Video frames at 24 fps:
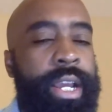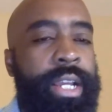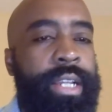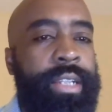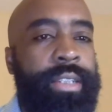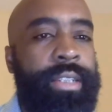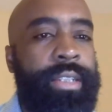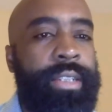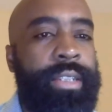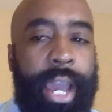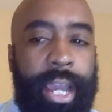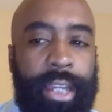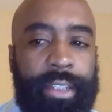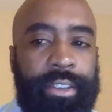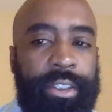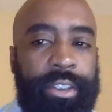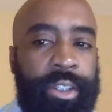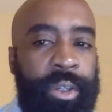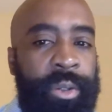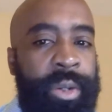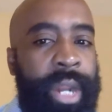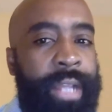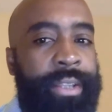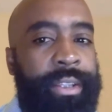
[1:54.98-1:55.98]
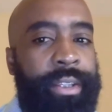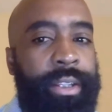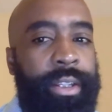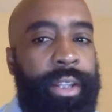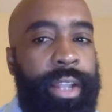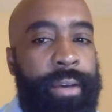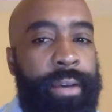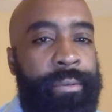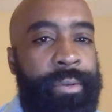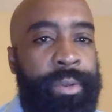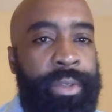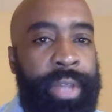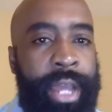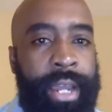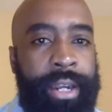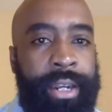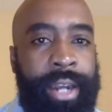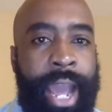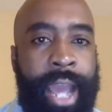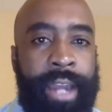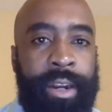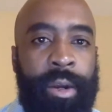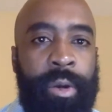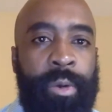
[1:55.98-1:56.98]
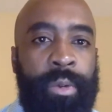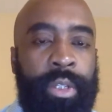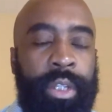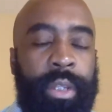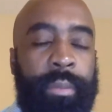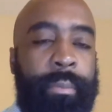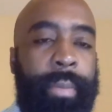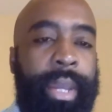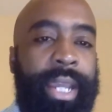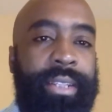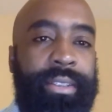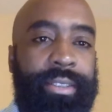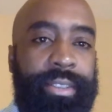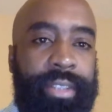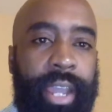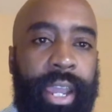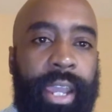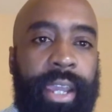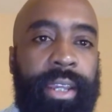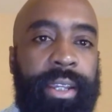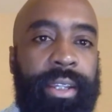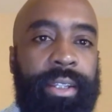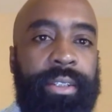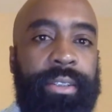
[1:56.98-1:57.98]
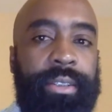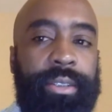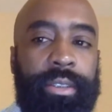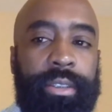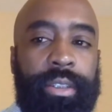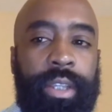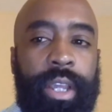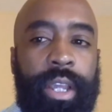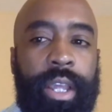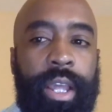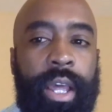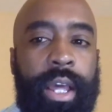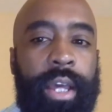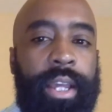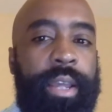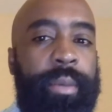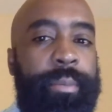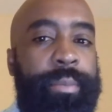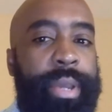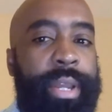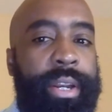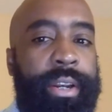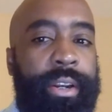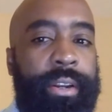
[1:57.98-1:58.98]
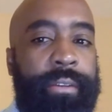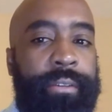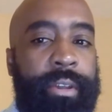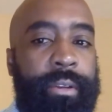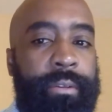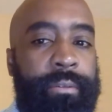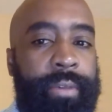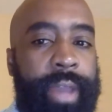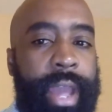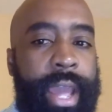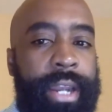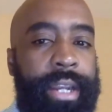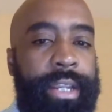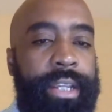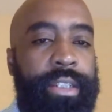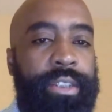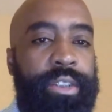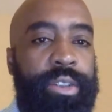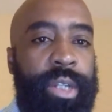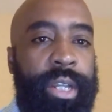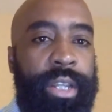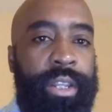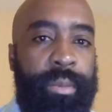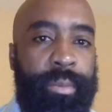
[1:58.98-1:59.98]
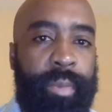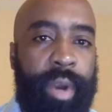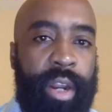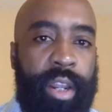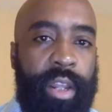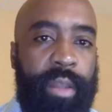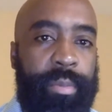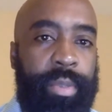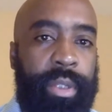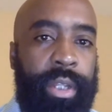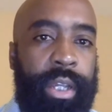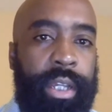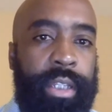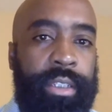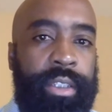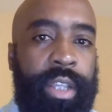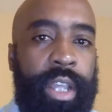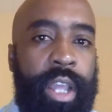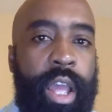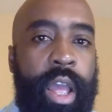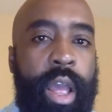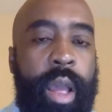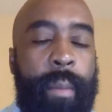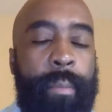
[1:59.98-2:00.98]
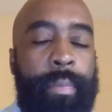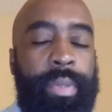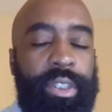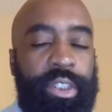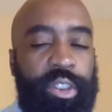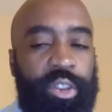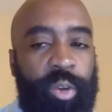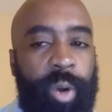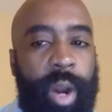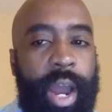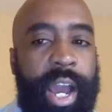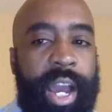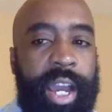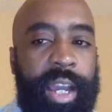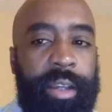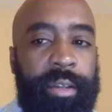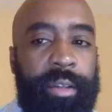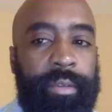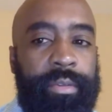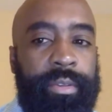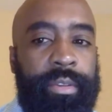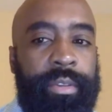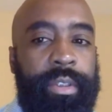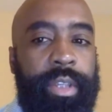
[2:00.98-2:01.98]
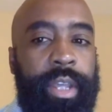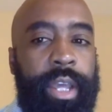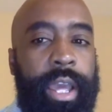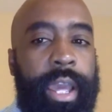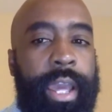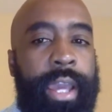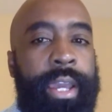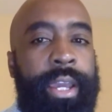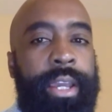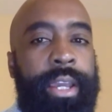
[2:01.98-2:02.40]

to execute at the level that not only maintains a competitive advantage in the marketplace, but drives a